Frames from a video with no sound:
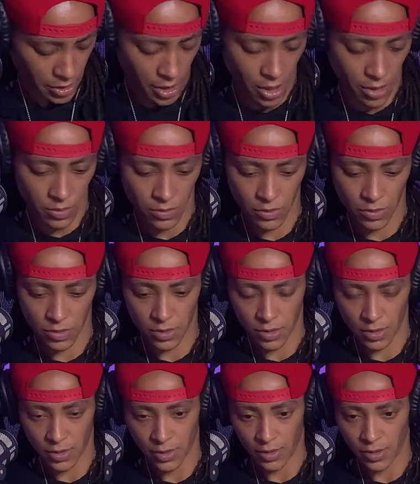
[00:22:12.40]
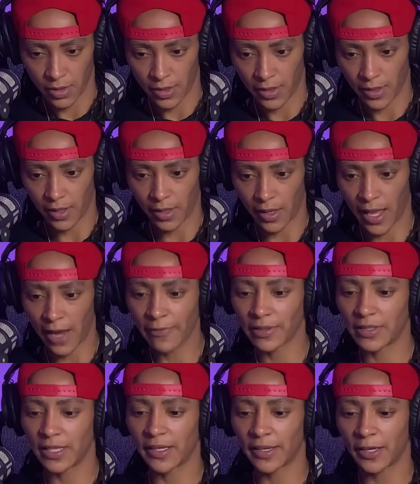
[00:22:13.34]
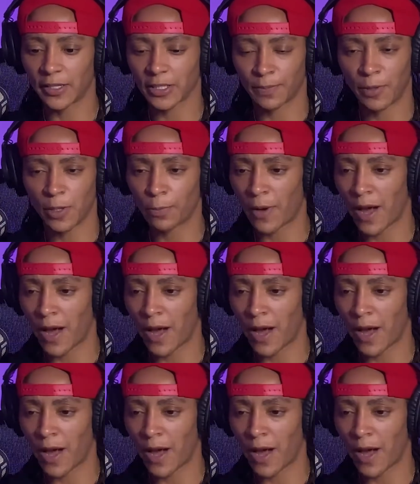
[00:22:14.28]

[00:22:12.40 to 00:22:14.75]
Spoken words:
There you go. Everything else, Polk